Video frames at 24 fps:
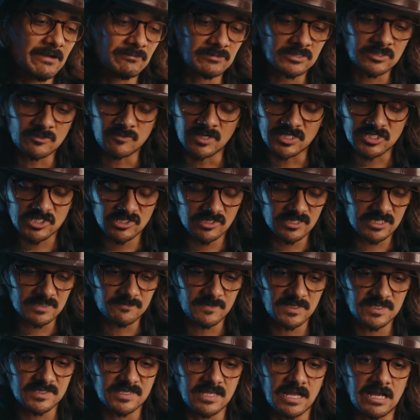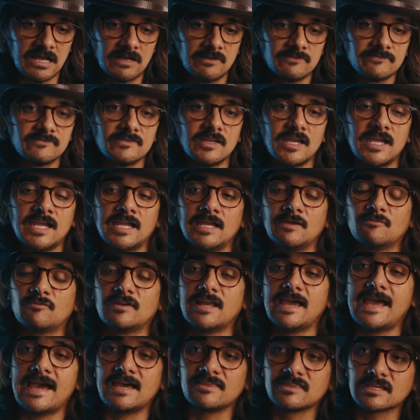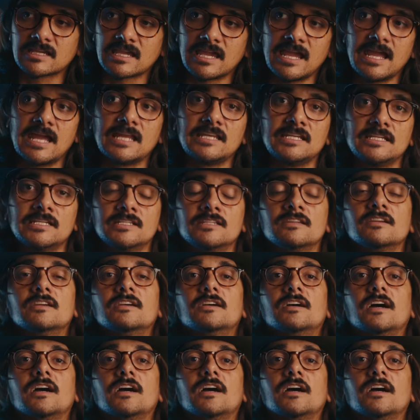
I was questioning this myself, and when I had the Canon,